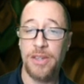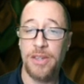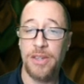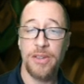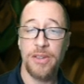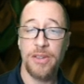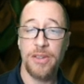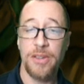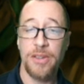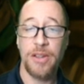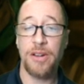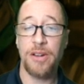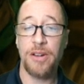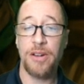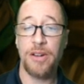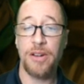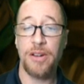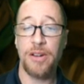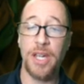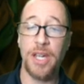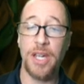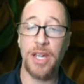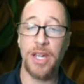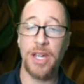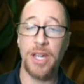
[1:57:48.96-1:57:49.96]
All right.
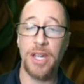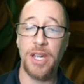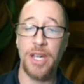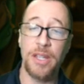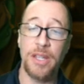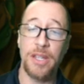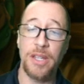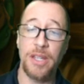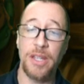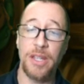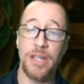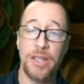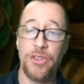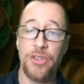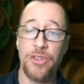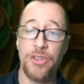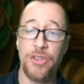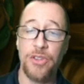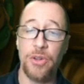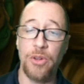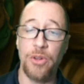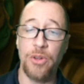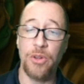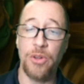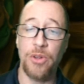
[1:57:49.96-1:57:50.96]
So
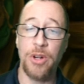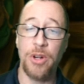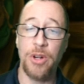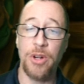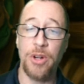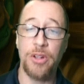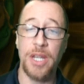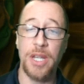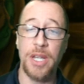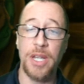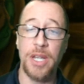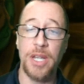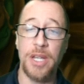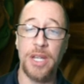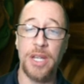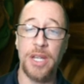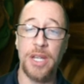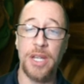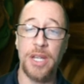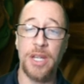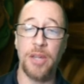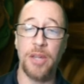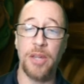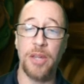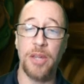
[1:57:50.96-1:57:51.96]
we're going to go ahead and
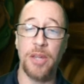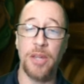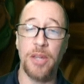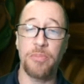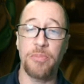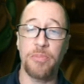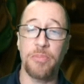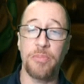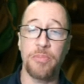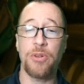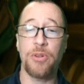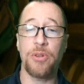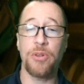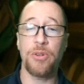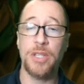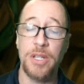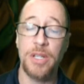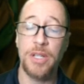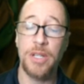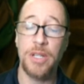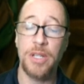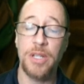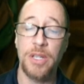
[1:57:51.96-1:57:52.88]
take back, of course.